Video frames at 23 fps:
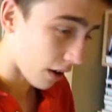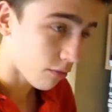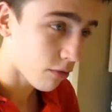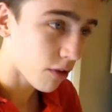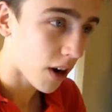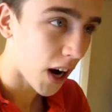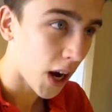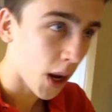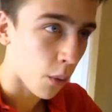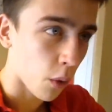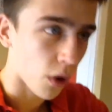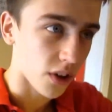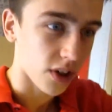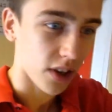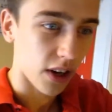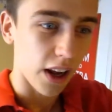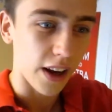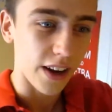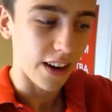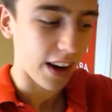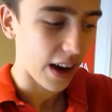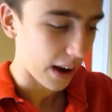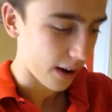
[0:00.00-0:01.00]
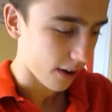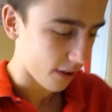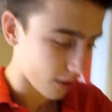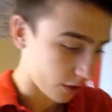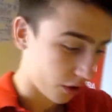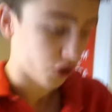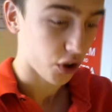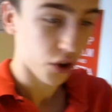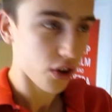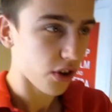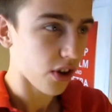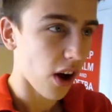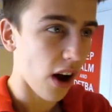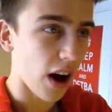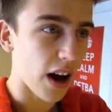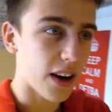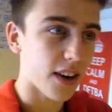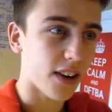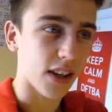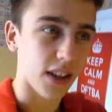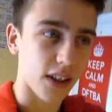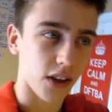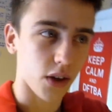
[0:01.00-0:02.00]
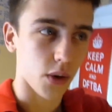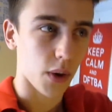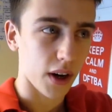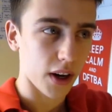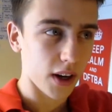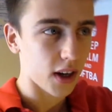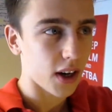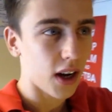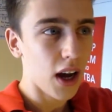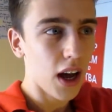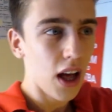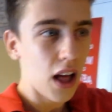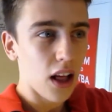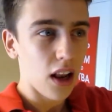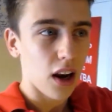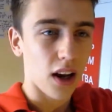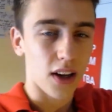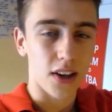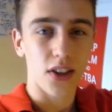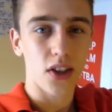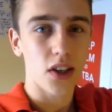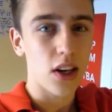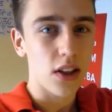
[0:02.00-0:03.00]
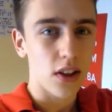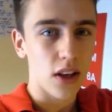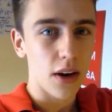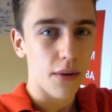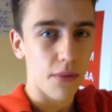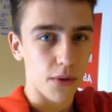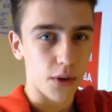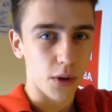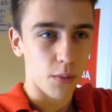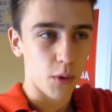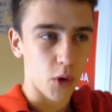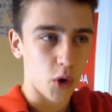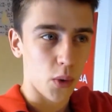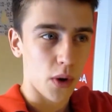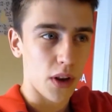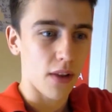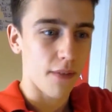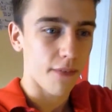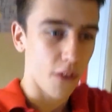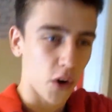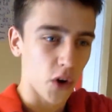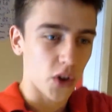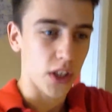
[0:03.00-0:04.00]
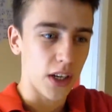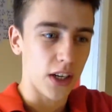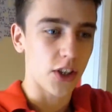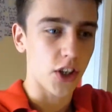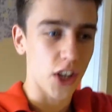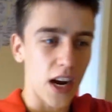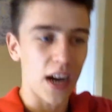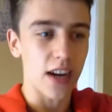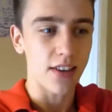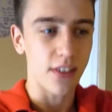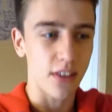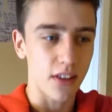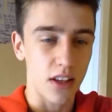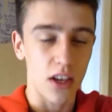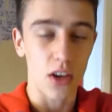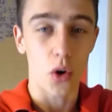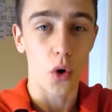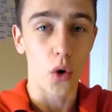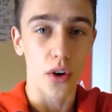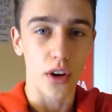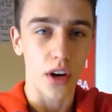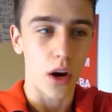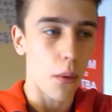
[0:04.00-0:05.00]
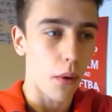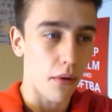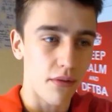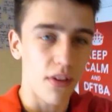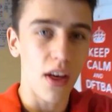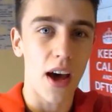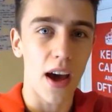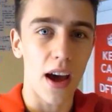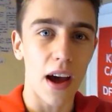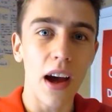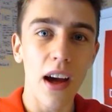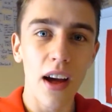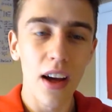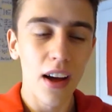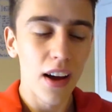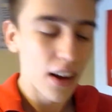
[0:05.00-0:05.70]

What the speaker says: really want to like get just start editing so I can like see the difference between the footage and the audio of there,